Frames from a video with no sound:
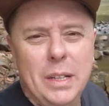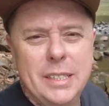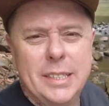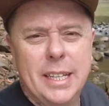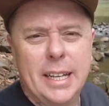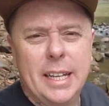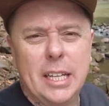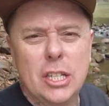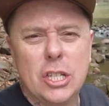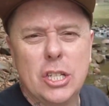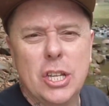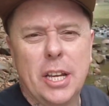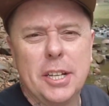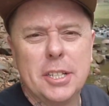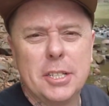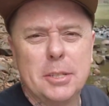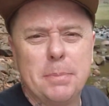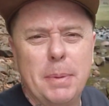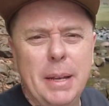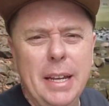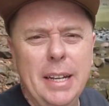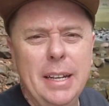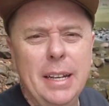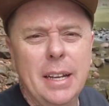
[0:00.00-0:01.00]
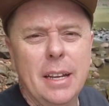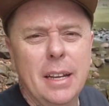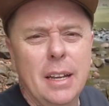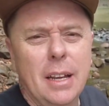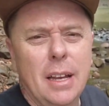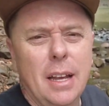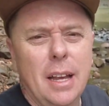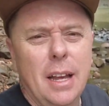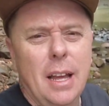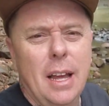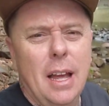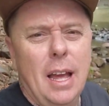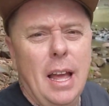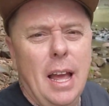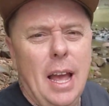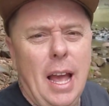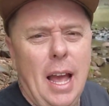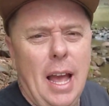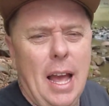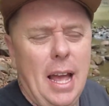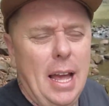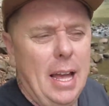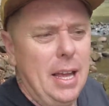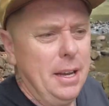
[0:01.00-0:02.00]
second shutter speed
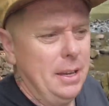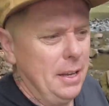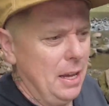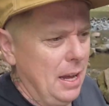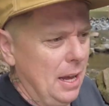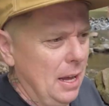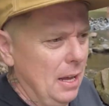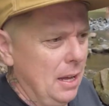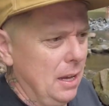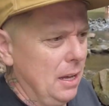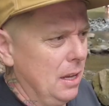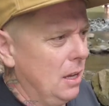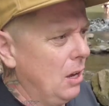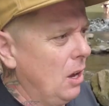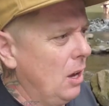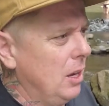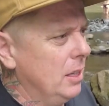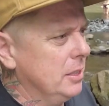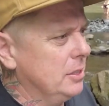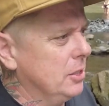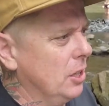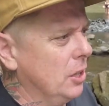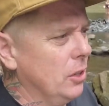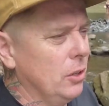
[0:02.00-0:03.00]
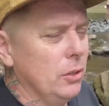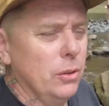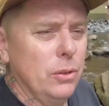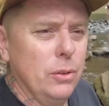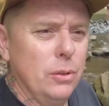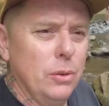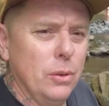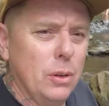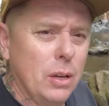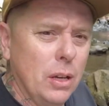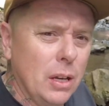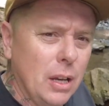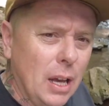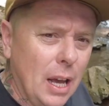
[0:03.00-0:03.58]
and ISO